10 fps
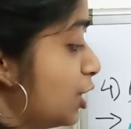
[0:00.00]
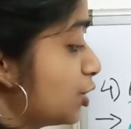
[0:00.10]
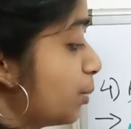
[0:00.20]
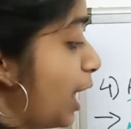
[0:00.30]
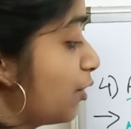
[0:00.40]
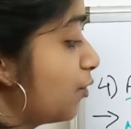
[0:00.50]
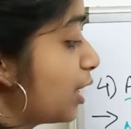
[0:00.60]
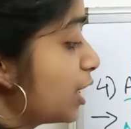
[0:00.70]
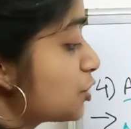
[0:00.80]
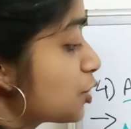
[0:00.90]
The
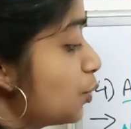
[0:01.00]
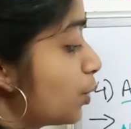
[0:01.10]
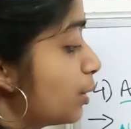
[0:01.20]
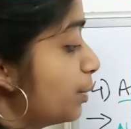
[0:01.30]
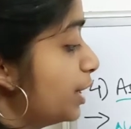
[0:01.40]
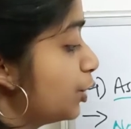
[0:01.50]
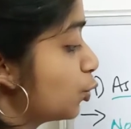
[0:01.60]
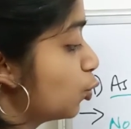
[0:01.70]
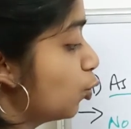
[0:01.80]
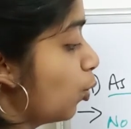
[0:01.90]
bifurcation will be
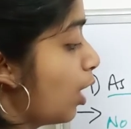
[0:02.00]
do